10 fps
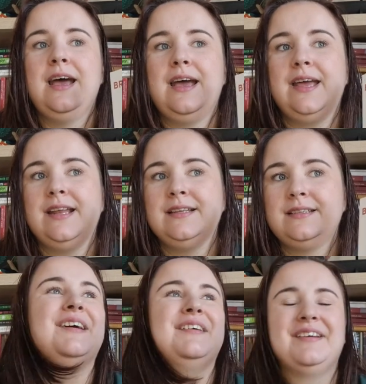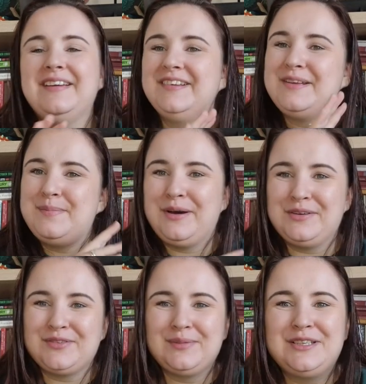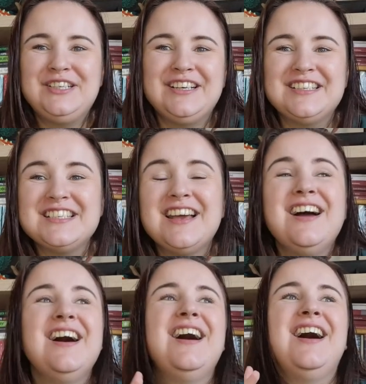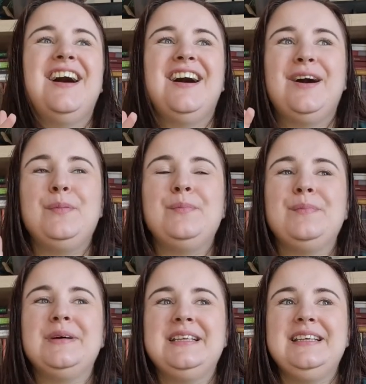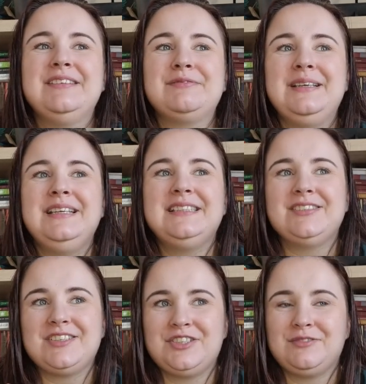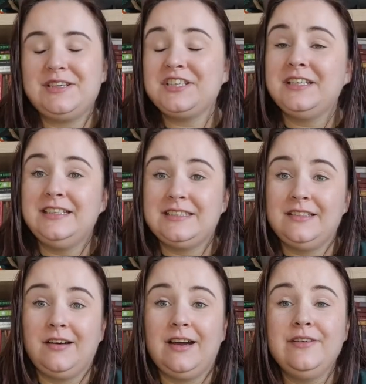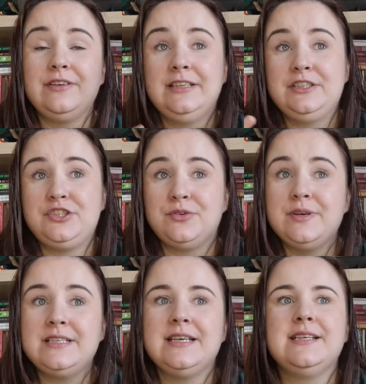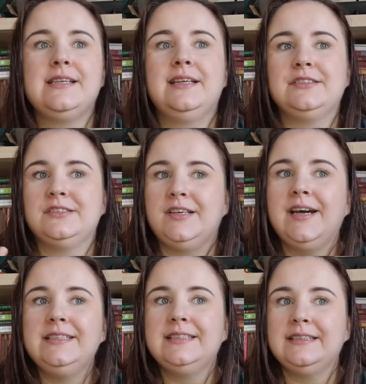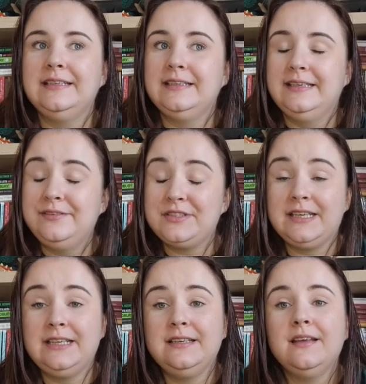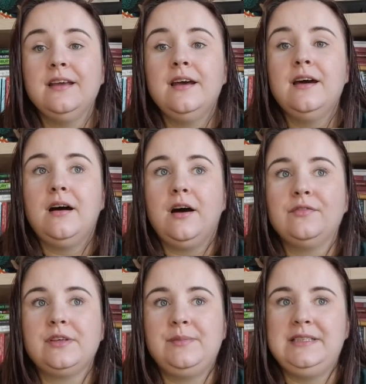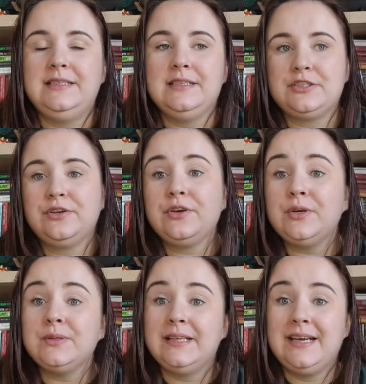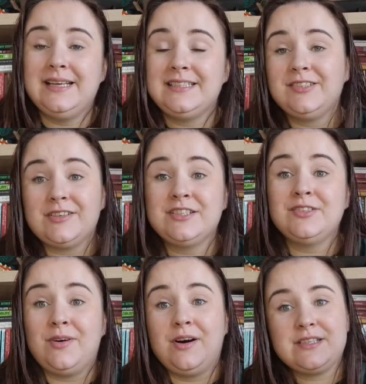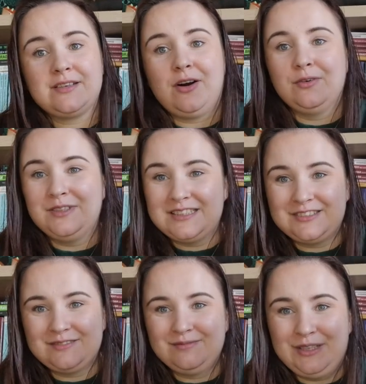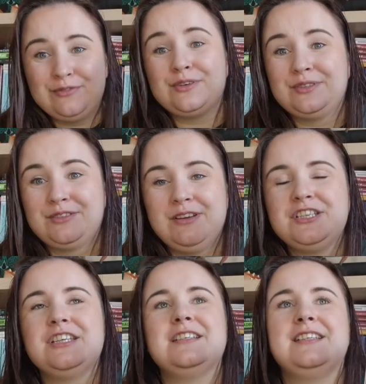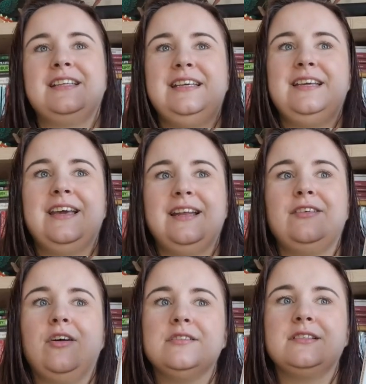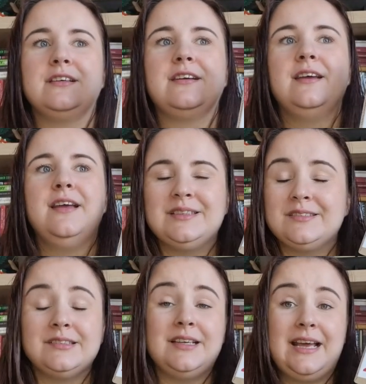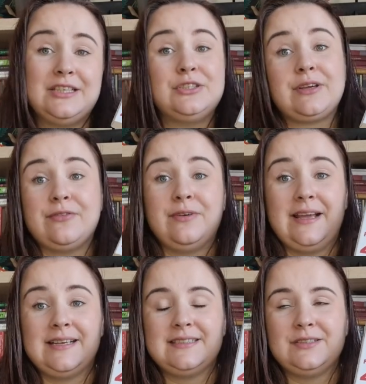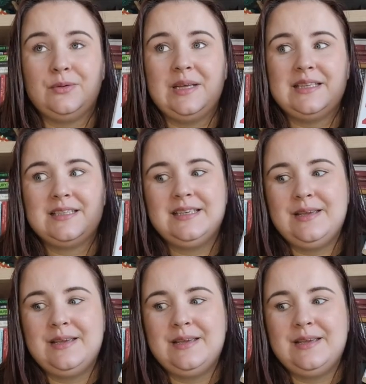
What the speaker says: And you're hearing the bells from the church. But he really starts to question his life and his choices and the society that he lives in after meeting this girl that starts to ask all these difficult questions that he cannot answer but has to reflect on it